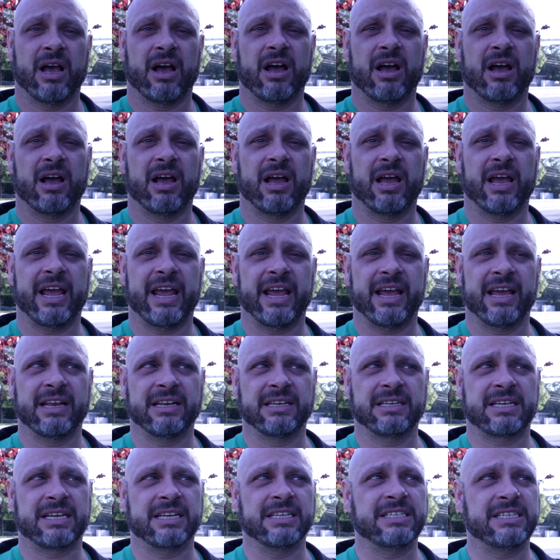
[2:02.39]

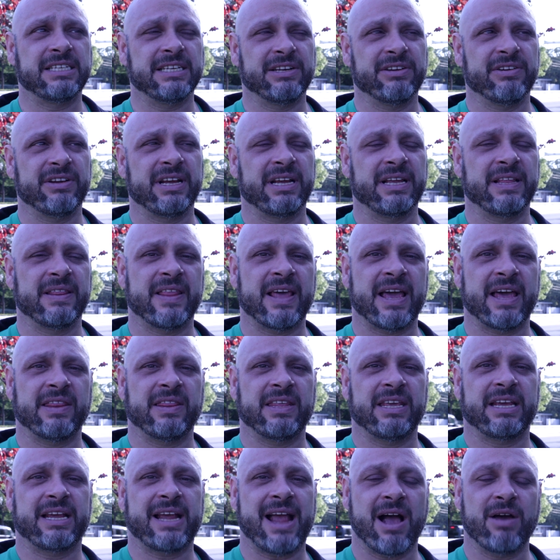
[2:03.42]
And considering that
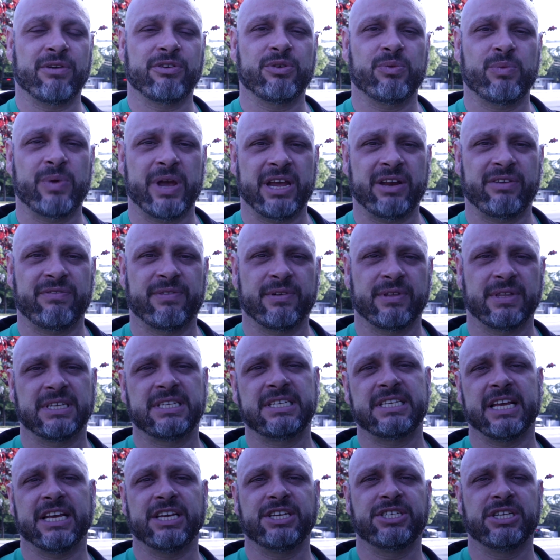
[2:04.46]
the counterweight for the
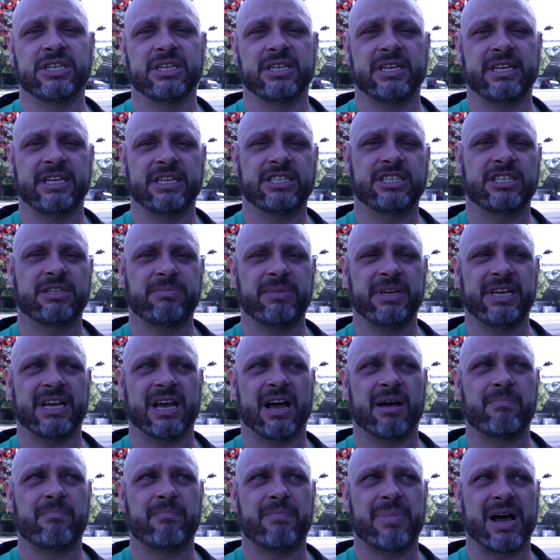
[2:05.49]
station needs to be
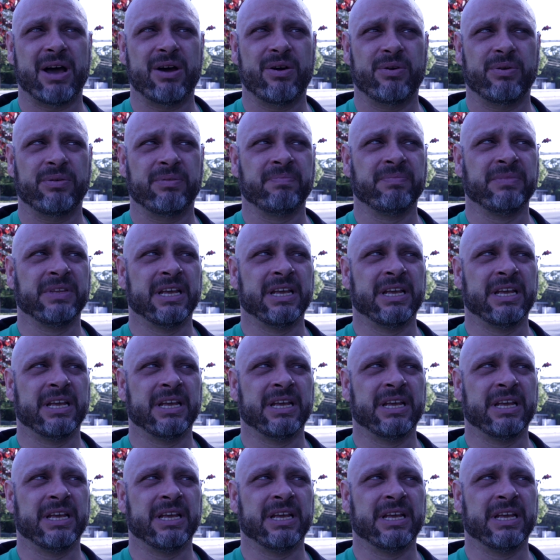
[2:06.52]
about